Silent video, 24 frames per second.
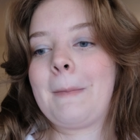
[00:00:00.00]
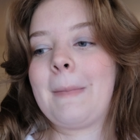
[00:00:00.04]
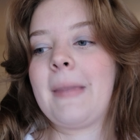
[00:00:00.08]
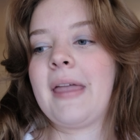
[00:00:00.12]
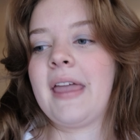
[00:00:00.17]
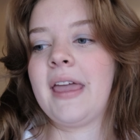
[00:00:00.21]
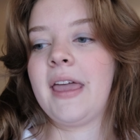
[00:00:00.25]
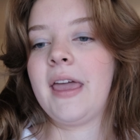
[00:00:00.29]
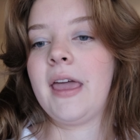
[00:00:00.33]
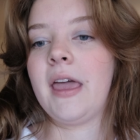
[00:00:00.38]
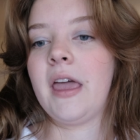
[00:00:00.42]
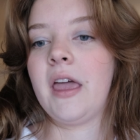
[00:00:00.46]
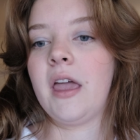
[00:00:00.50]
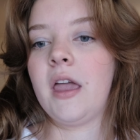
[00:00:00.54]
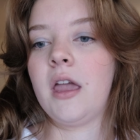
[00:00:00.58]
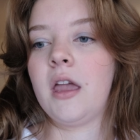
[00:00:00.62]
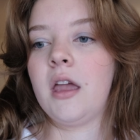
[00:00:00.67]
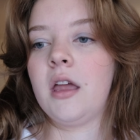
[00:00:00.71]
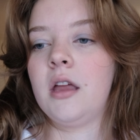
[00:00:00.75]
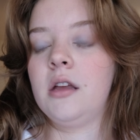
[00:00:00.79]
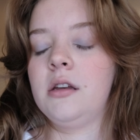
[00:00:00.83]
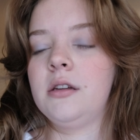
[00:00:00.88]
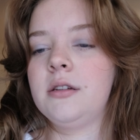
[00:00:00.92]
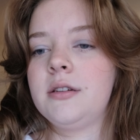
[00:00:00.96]

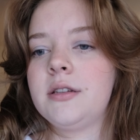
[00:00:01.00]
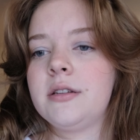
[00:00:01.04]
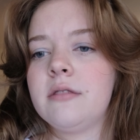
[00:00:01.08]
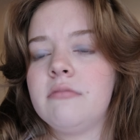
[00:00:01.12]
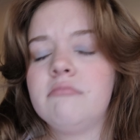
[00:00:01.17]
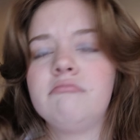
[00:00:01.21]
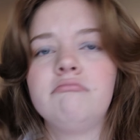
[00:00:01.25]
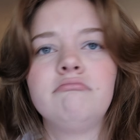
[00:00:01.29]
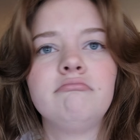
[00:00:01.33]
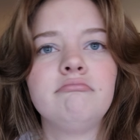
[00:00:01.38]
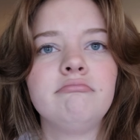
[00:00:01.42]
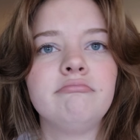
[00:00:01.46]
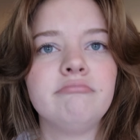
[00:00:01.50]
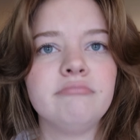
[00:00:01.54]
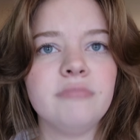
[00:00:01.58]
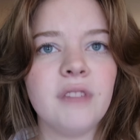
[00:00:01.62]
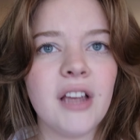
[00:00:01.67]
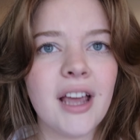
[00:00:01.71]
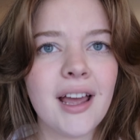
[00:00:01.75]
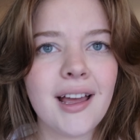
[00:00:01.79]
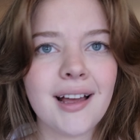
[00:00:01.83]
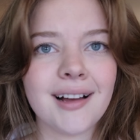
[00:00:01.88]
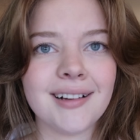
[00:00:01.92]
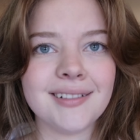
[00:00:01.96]
and
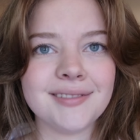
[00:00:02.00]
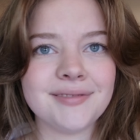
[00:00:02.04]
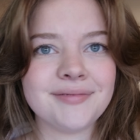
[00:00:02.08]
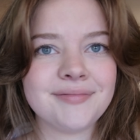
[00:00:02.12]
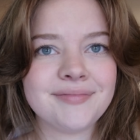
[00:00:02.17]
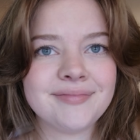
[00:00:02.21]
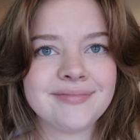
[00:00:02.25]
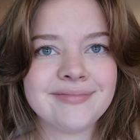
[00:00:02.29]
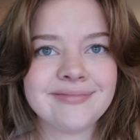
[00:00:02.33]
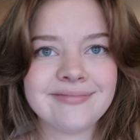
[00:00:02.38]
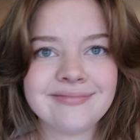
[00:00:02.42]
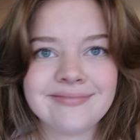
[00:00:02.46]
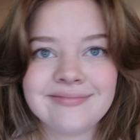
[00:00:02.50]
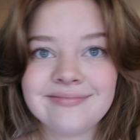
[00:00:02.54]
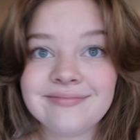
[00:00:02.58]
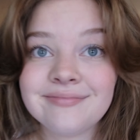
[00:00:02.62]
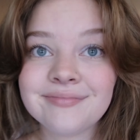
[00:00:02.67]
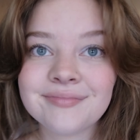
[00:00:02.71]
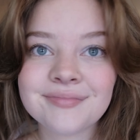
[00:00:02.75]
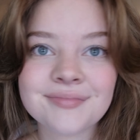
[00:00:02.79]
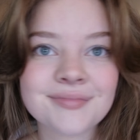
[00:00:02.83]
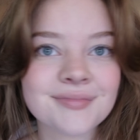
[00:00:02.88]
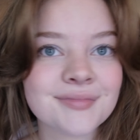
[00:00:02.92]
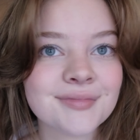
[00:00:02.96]
yeah,
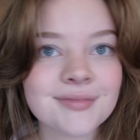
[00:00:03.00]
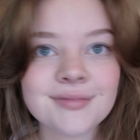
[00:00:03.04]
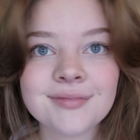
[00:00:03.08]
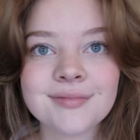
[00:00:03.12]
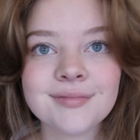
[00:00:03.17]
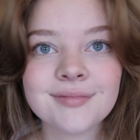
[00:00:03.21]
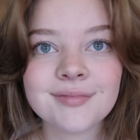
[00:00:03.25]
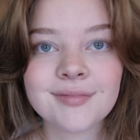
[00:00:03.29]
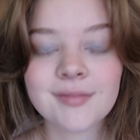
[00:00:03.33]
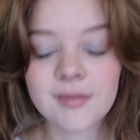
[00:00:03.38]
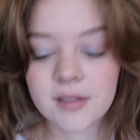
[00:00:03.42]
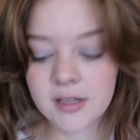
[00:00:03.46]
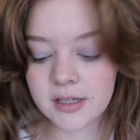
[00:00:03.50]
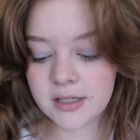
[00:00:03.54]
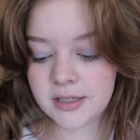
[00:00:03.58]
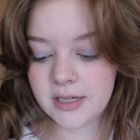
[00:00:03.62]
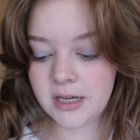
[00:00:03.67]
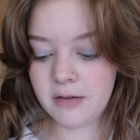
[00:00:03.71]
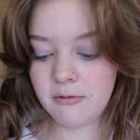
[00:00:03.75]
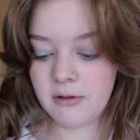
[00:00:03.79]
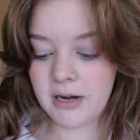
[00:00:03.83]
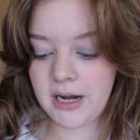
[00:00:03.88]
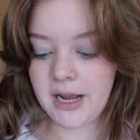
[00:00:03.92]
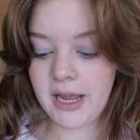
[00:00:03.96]
see
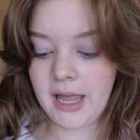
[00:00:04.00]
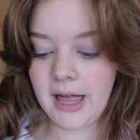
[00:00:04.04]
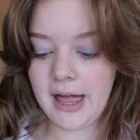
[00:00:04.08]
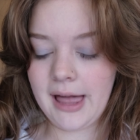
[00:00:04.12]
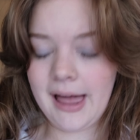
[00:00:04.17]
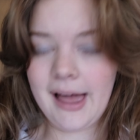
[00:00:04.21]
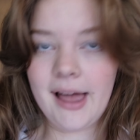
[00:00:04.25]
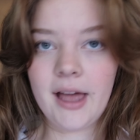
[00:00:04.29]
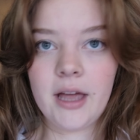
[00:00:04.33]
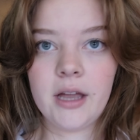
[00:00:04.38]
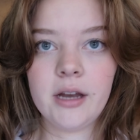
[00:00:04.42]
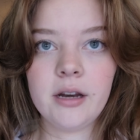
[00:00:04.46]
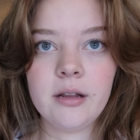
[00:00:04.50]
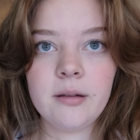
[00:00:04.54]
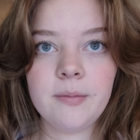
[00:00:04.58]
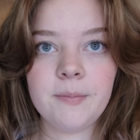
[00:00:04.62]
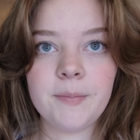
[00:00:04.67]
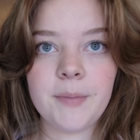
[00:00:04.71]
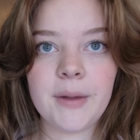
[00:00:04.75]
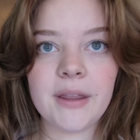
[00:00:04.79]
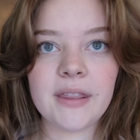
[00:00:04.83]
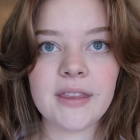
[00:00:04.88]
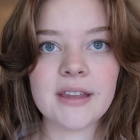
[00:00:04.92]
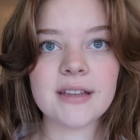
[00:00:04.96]
what I add.
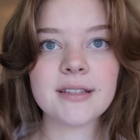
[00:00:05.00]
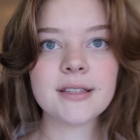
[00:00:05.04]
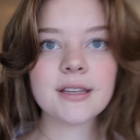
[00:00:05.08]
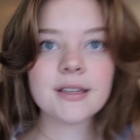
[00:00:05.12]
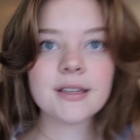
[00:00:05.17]
But this